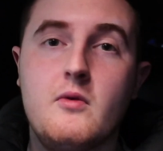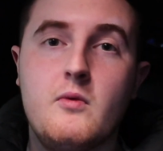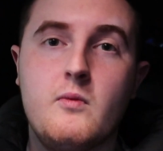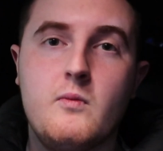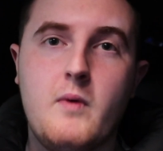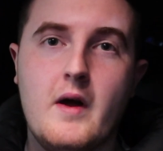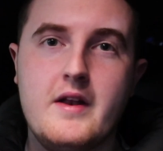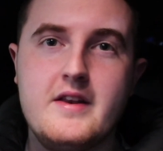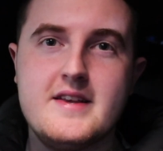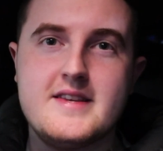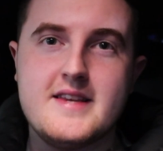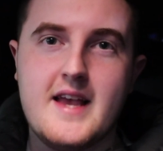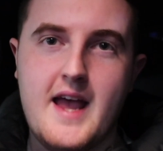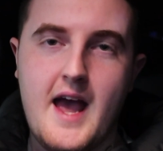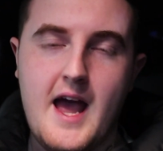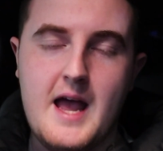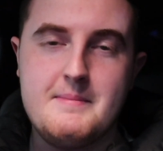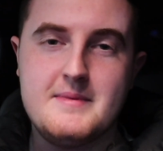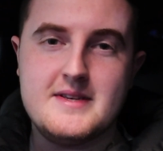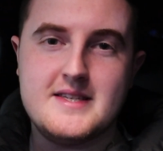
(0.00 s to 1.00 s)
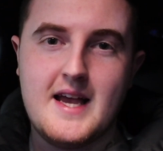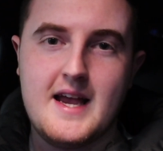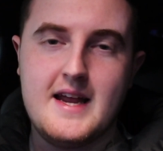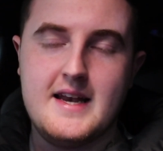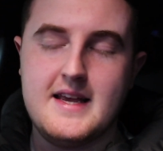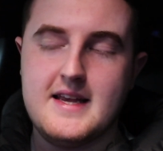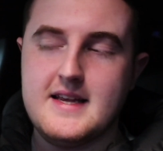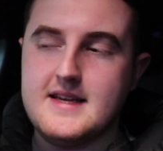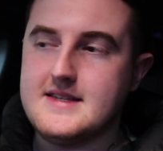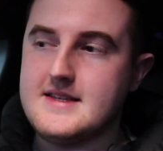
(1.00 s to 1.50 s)
when you say "Hey
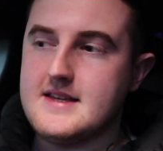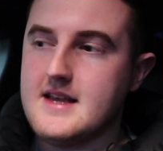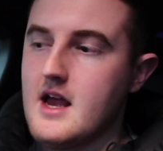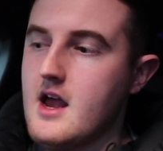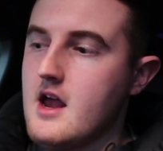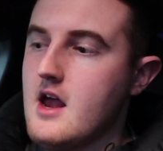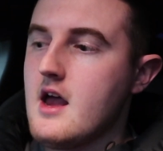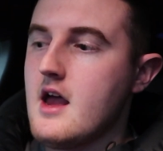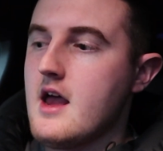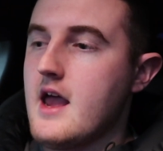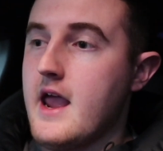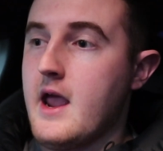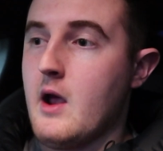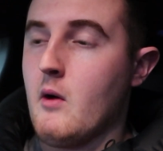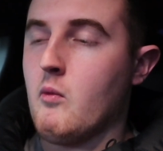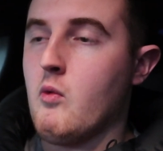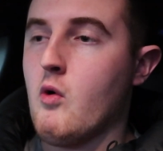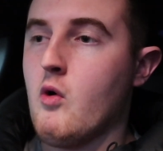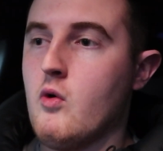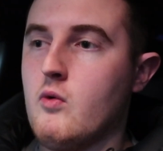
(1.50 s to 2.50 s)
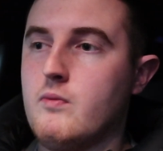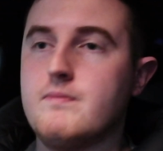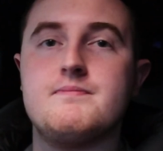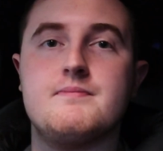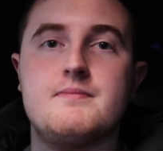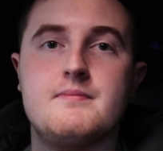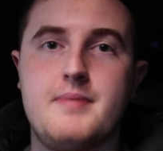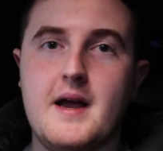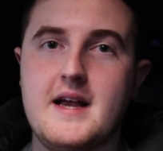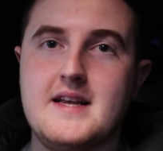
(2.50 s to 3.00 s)
Mercedes," it will
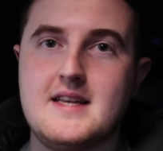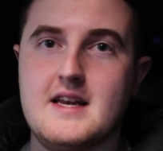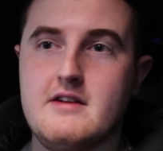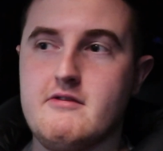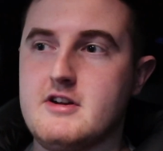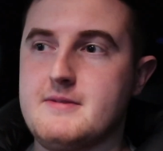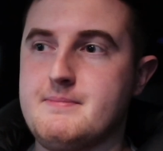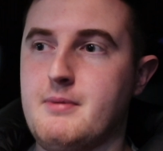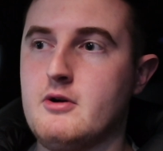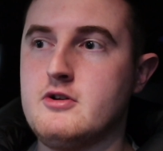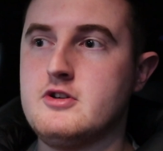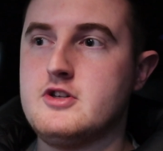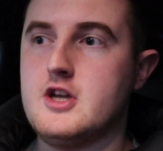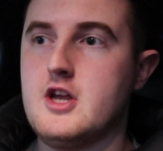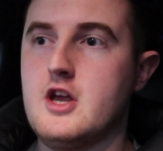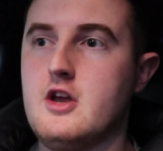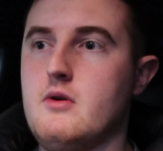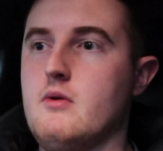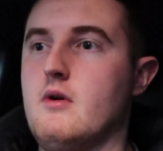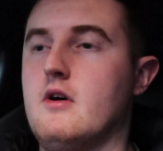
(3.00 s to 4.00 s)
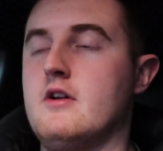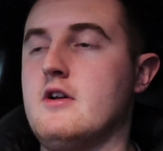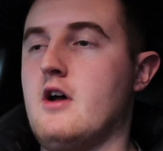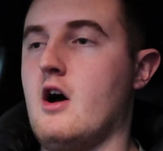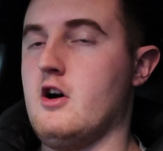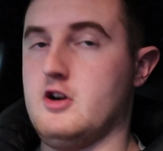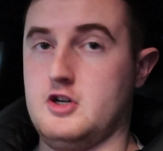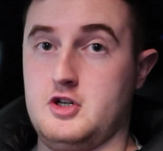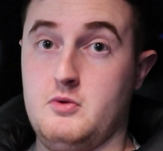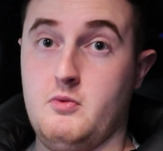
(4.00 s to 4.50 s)
basically respond to you and
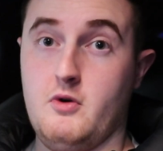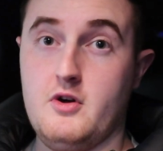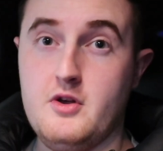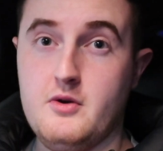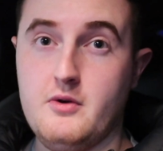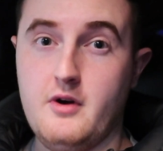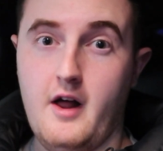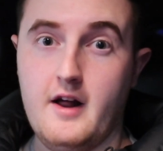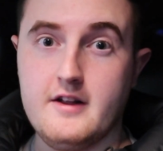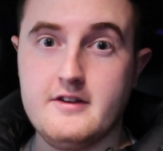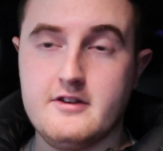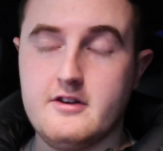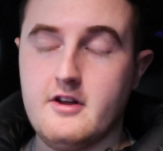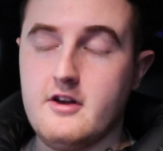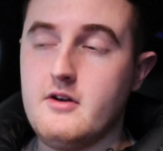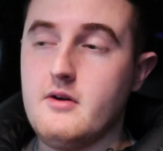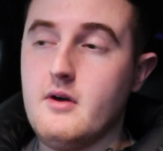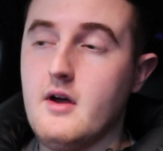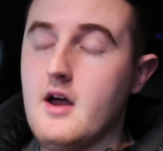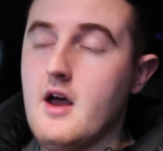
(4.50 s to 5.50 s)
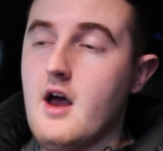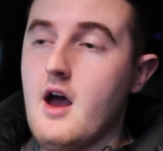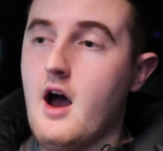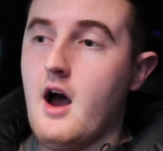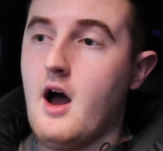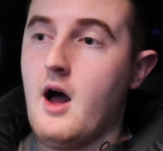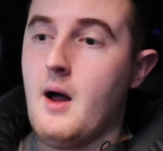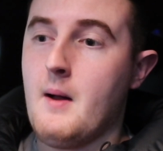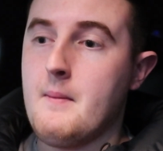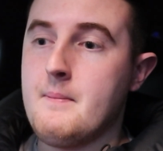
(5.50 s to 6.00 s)
ask you what you would like to do,
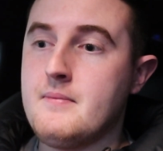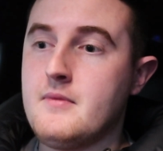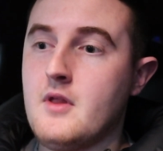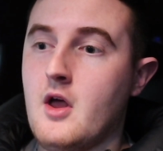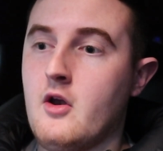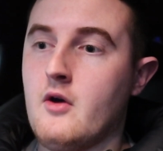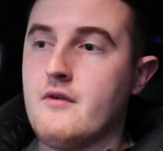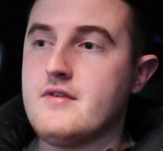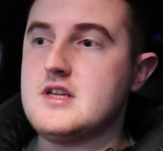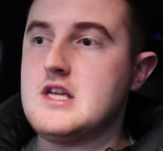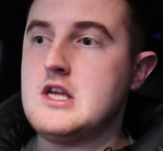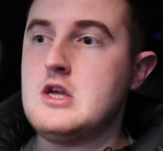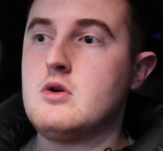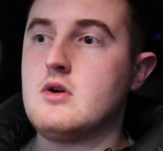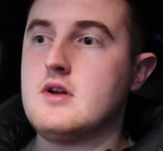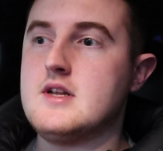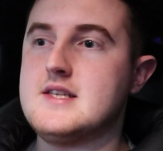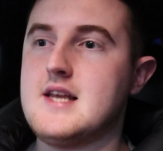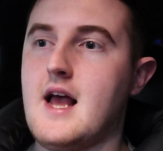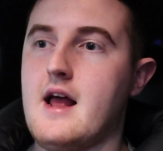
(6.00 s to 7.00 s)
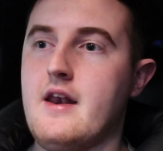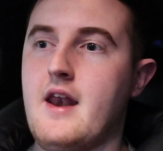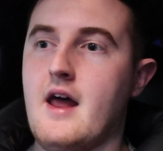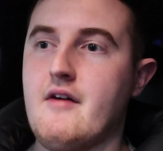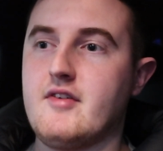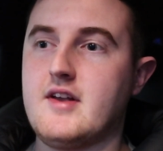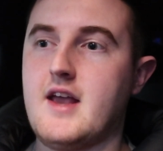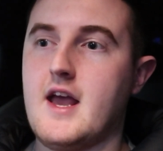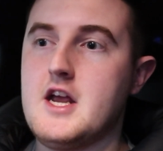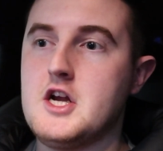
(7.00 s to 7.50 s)
and obviously you can set
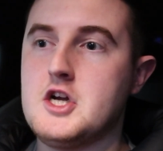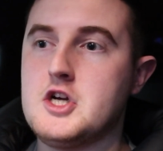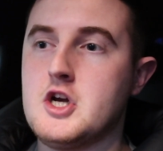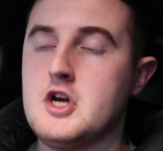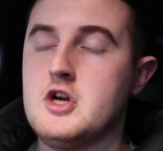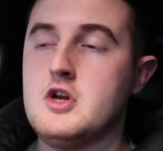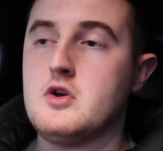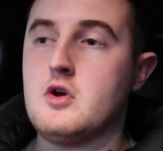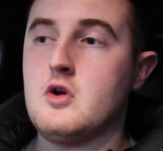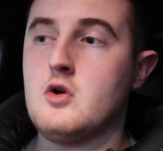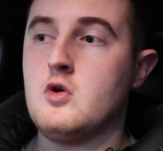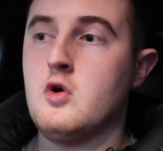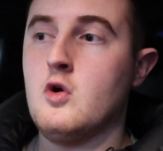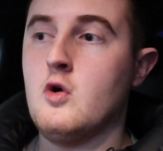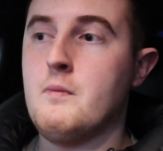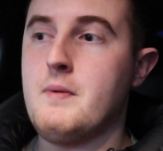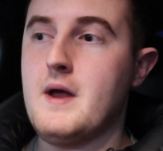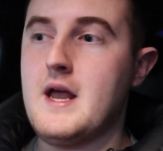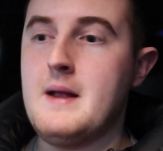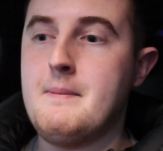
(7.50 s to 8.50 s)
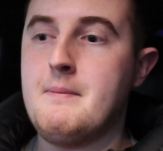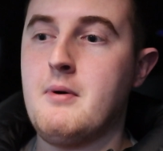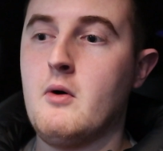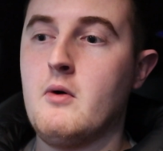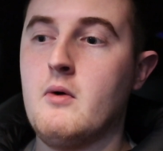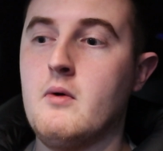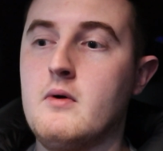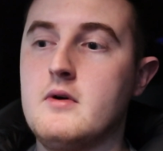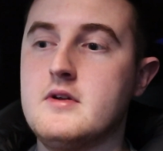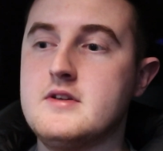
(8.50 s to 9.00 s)
navigation, you can call
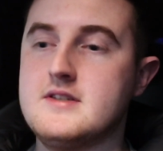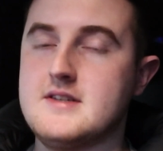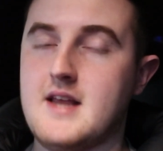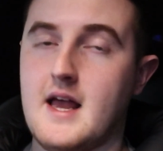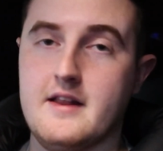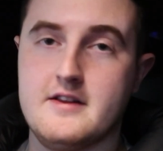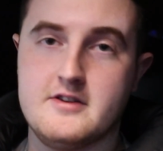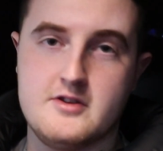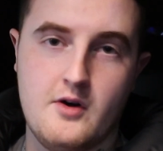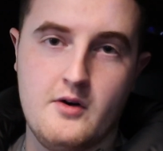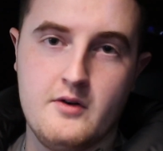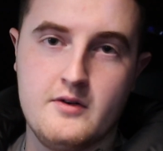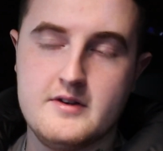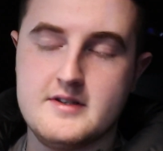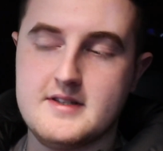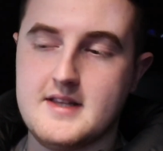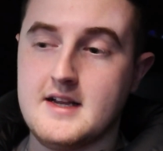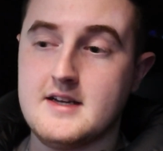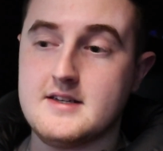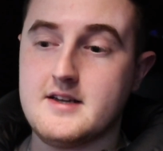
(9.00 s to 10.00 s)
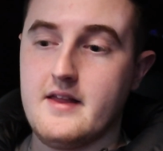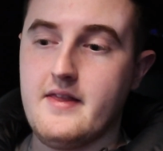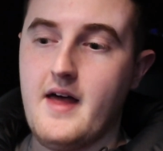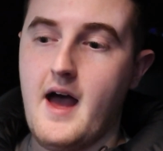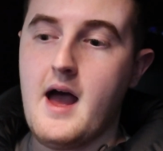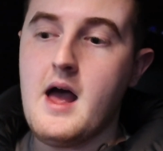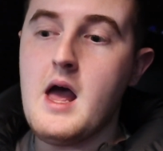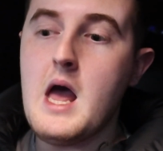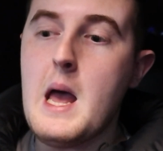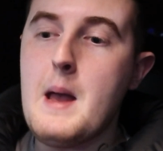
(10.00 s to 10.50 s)
people, set songs, things like
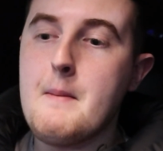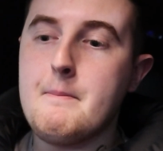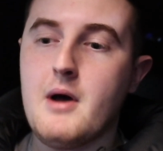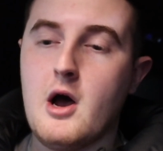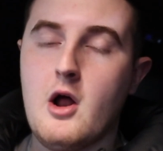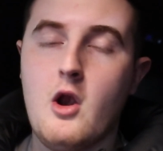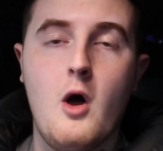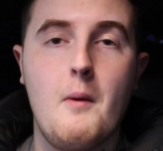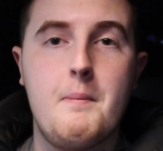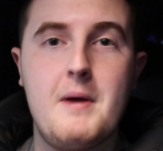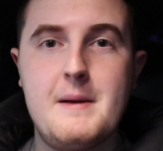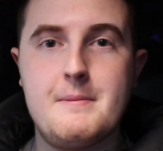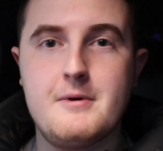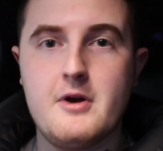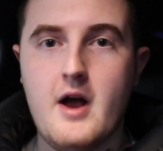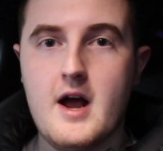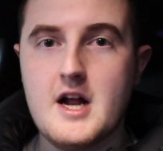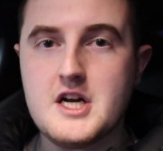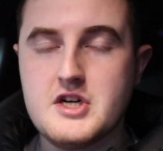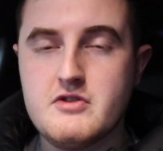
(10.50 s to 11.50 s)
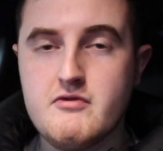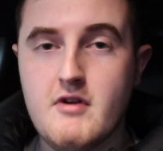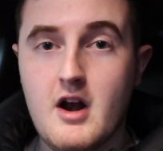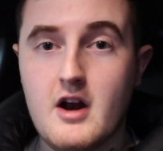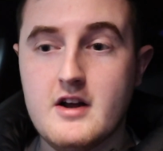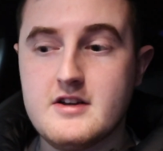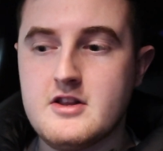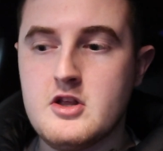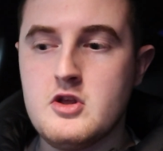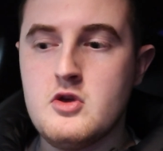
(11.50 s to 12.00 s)
that. But a lot of people don't actually
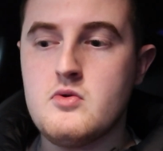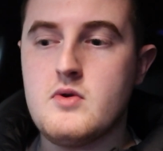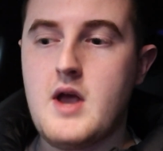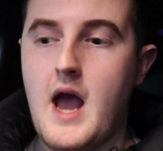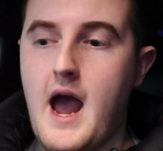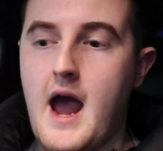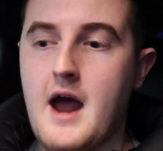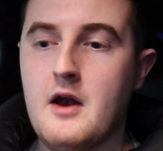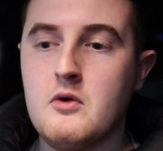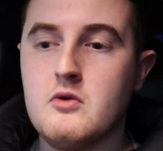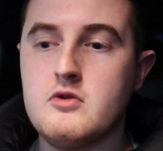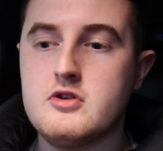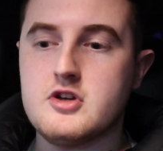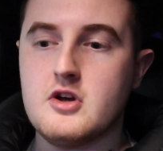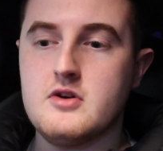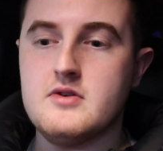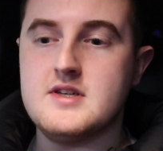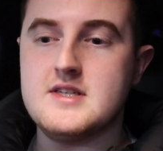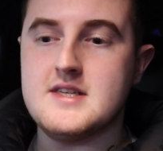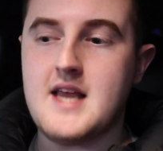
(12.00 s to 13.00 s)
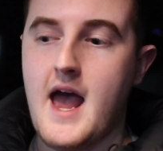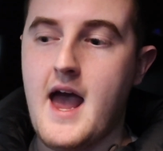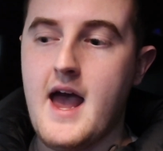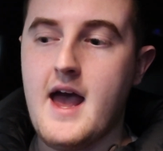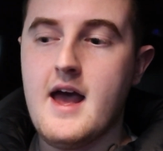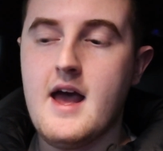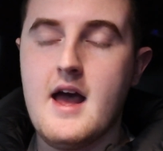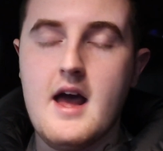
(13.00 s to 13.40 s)
realise that you can also set